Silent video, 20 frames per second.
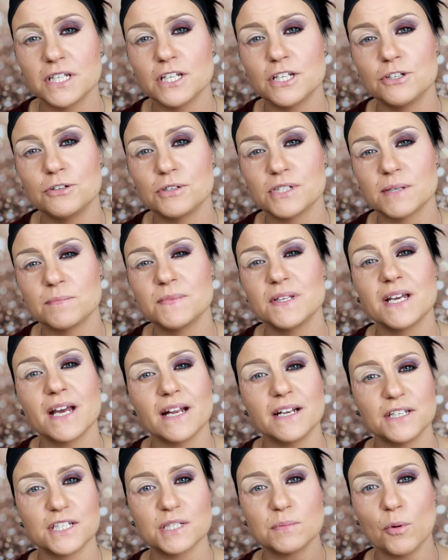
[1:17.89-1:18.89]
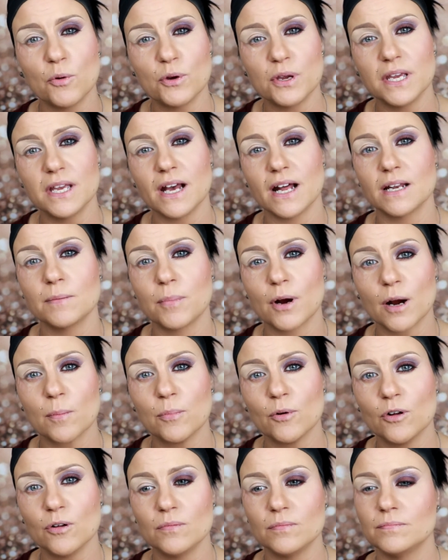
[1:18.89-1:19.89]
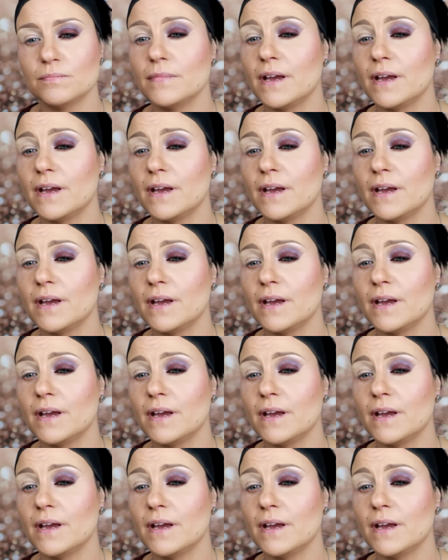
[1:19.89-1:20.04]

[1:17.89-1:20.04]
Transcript: to do something kind of smoky, kind of purple,